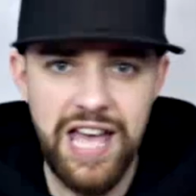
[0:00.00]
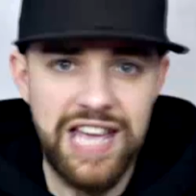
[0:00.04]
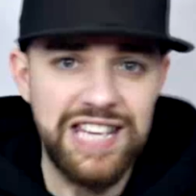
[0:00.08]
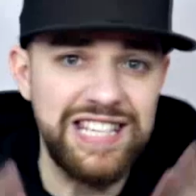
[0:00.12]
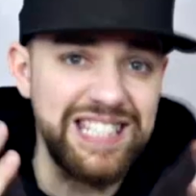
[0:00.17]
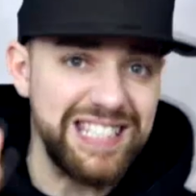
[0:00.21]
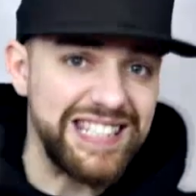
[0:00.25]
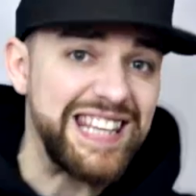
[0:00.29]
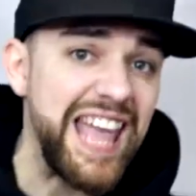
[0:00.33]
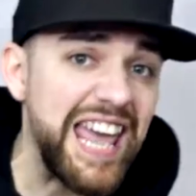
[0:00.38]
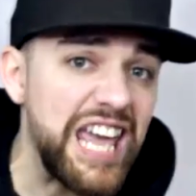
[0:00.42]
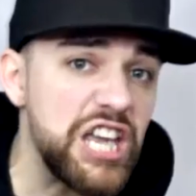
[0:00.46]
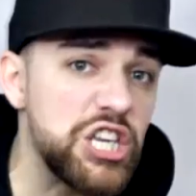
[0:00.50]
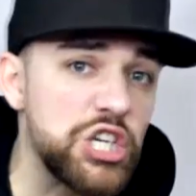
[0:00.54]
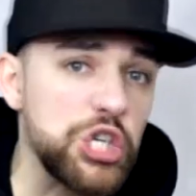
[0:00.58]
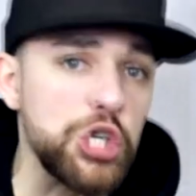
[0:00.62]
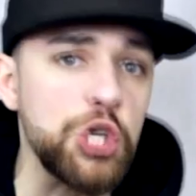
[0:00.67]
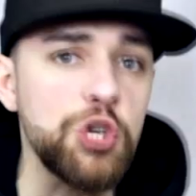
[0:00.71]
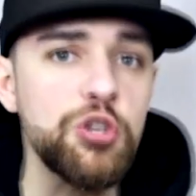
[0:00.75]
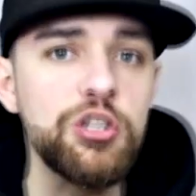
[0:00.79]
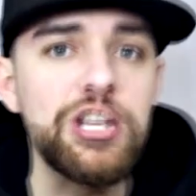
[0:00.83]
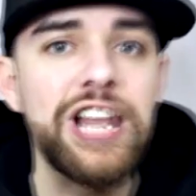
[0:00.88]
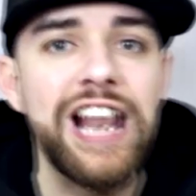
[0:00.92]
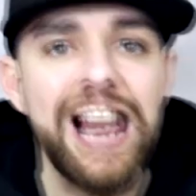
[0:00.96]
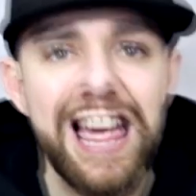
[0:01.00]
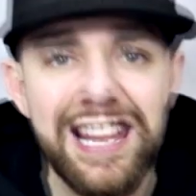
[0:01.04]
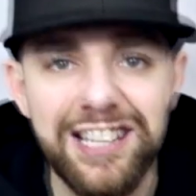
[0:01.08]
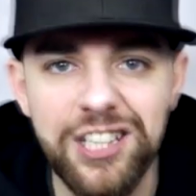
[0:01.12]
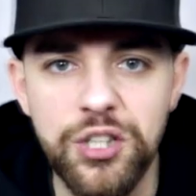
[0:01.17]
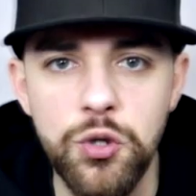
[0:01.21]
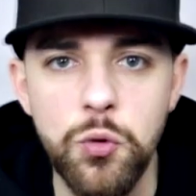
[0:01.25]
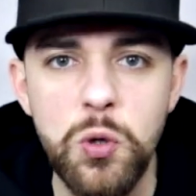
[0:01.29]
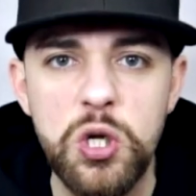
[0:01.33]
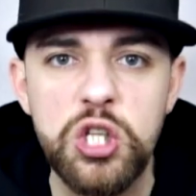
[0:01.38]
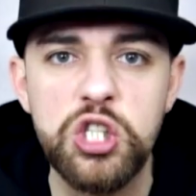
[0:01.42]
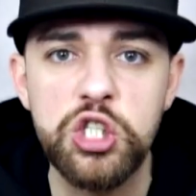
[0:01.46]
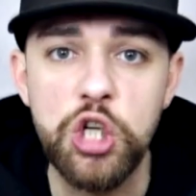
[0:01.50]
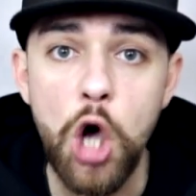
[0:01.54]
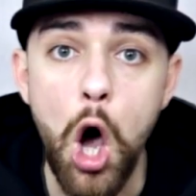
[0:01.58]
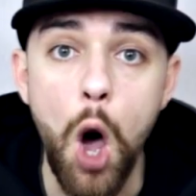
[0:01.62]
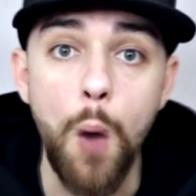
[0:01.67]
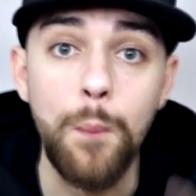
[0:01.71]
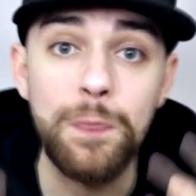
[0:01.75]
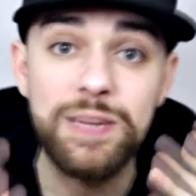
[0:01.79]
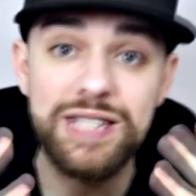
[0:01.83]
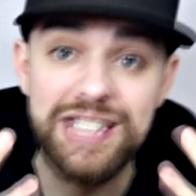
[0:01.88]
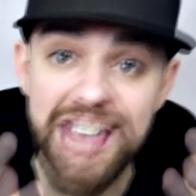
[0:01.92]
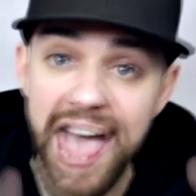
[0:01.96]
Stay tuned and let's do a
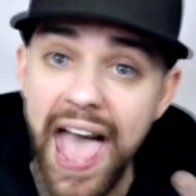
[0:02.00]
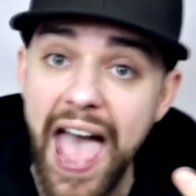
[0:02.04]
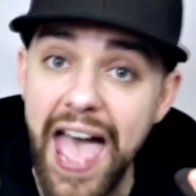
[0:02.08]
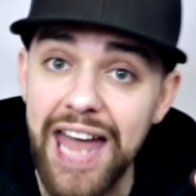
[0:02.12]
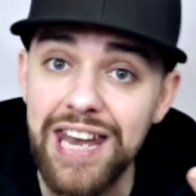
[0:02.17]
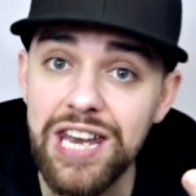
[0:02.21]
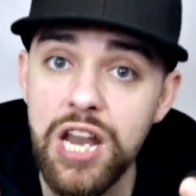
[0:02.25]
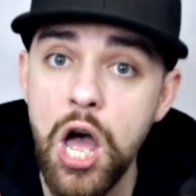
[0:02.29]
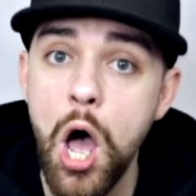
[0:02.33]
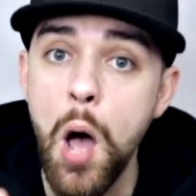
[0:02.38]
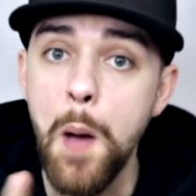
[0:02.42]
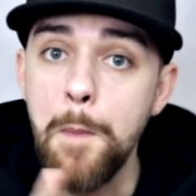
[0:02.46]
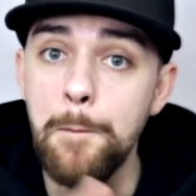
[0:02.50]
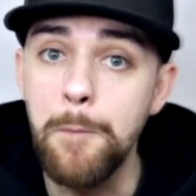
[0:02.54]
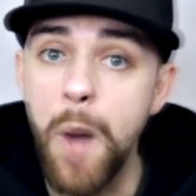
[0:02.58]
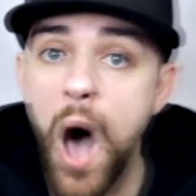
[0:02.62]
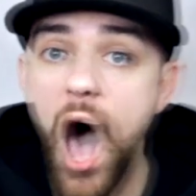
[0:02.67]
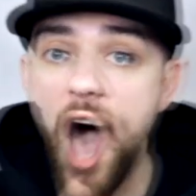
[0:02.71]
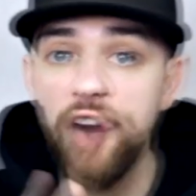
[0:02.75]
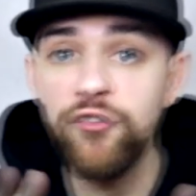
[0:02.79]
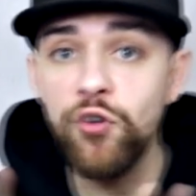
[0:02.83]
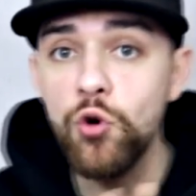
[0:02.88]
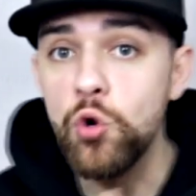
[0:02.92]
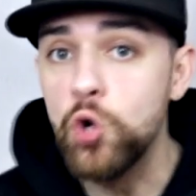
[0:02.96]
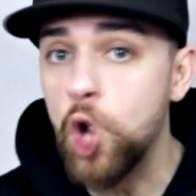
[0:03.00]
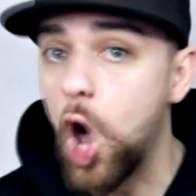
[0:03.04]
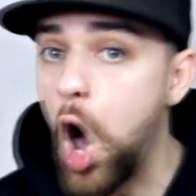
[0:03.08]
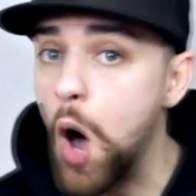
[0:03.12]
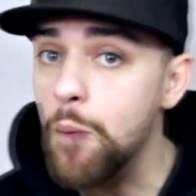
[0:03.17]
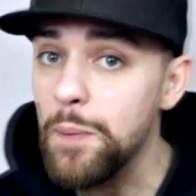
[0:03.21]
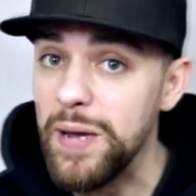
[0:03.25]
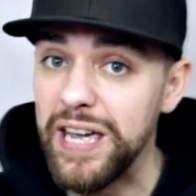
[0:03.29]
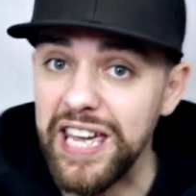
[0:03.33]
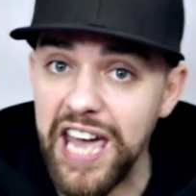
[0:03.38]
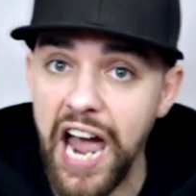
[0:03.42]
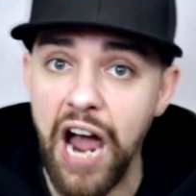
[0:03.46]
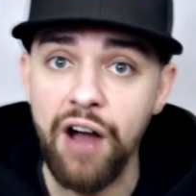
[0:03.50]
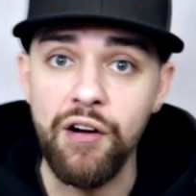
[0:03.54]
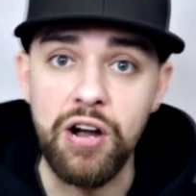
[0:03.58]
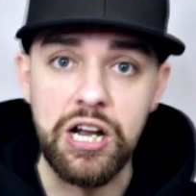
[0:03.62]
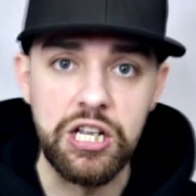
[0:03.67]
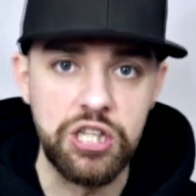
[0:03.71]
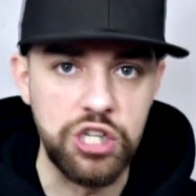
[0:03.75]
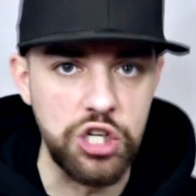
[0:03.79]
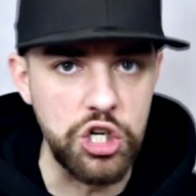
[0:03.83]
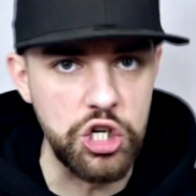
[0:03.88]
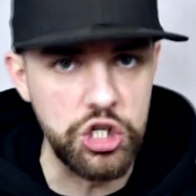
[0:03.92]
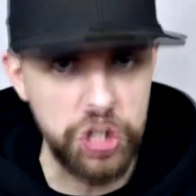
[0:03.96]
top ten Marvel comic
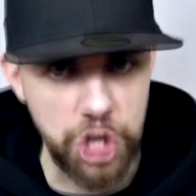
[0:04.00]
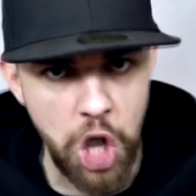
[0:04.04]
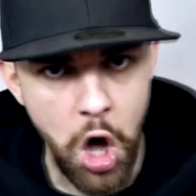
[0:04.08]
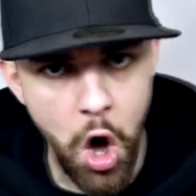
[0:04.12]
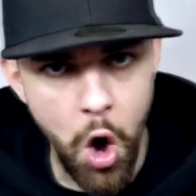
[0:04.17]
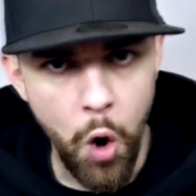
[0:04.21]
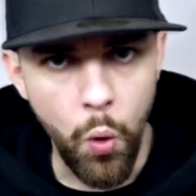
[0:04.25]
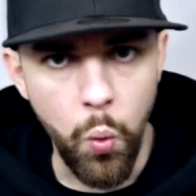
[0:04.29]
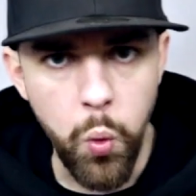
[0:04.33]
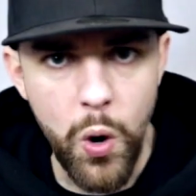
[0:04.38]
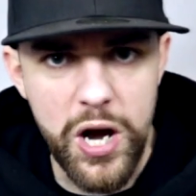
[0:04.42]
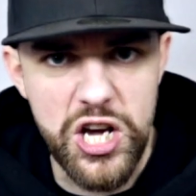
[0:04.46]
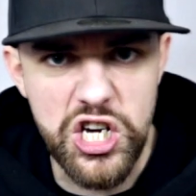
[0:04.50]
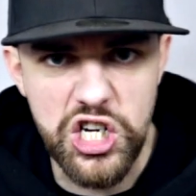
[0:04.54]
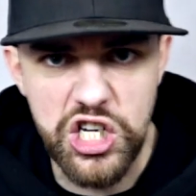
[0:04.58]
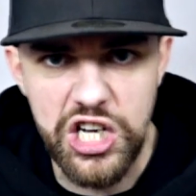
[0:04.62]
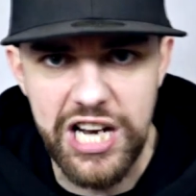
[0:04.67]
characters wish